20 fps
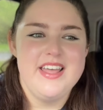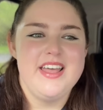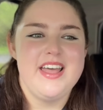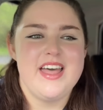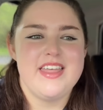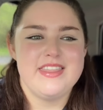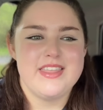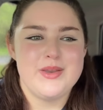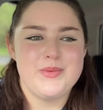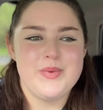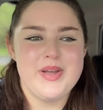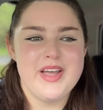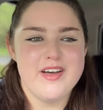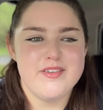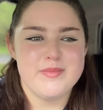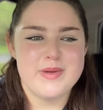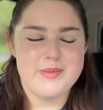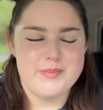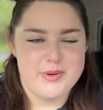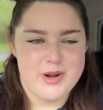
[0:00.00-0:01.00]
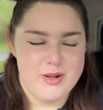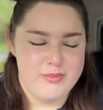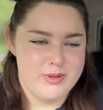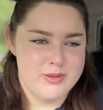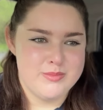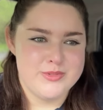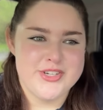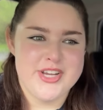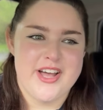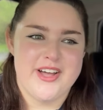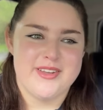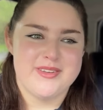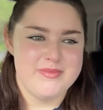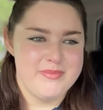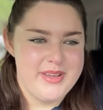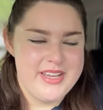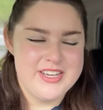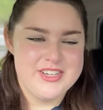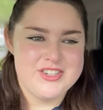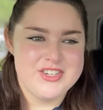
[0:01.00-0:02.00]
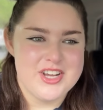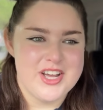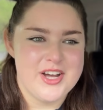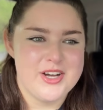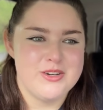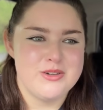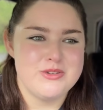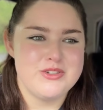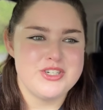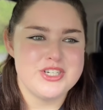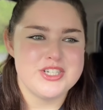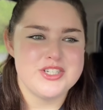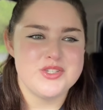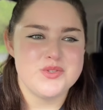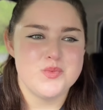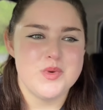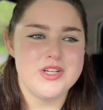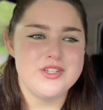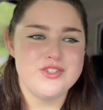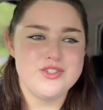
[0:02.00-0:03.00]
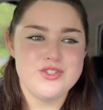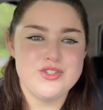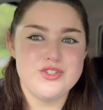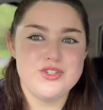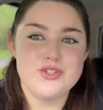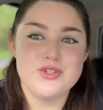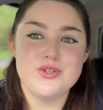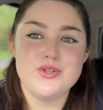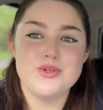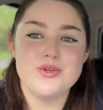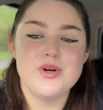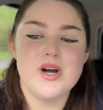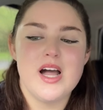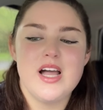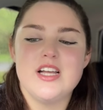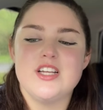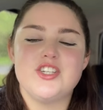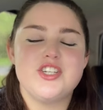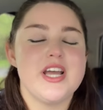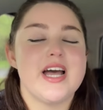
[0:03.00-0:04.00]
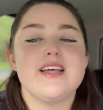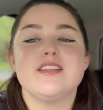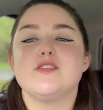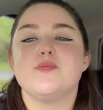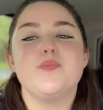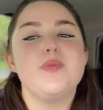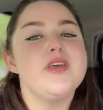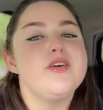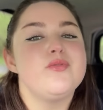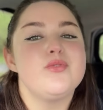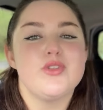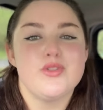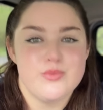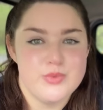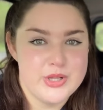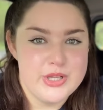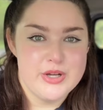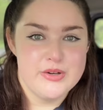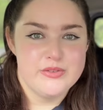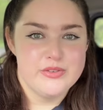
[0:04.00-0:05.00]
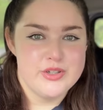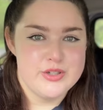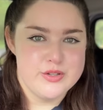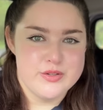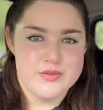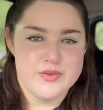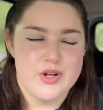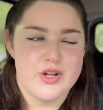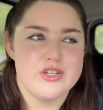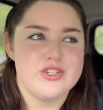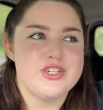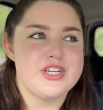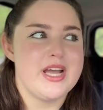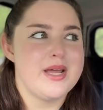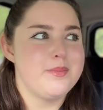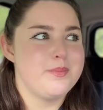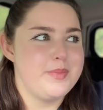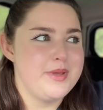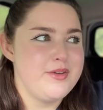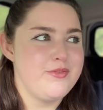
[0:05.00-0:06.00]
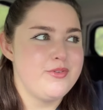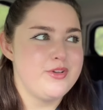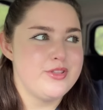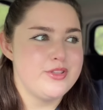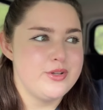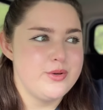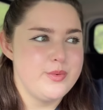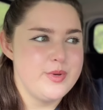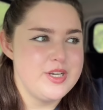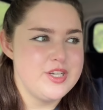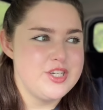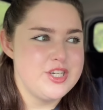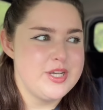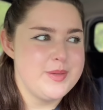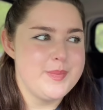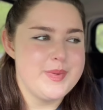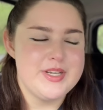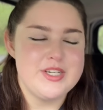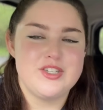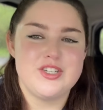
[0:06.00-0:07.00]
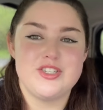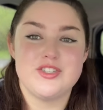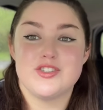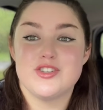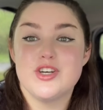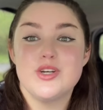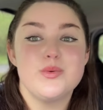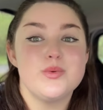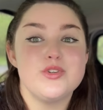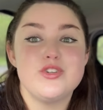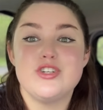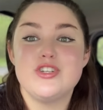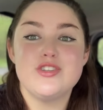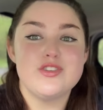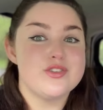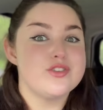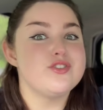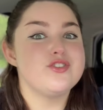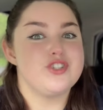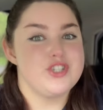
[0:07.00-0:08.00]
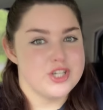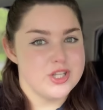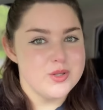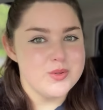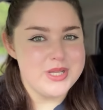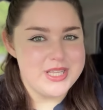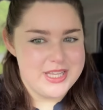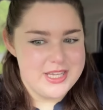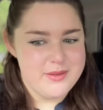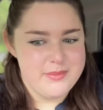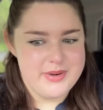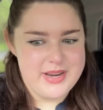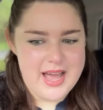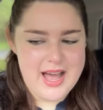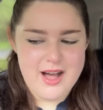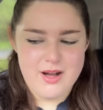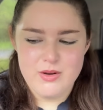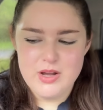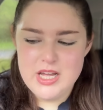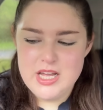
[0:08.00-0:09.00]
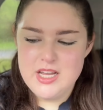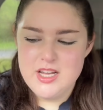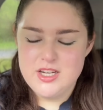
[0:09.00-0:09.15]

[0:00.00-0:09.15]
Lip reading: And then we have my problem child, Misha, who just wants to, she has beef with Willow, first of all. She had beef with Luigi, but she's good, she's chill with him now.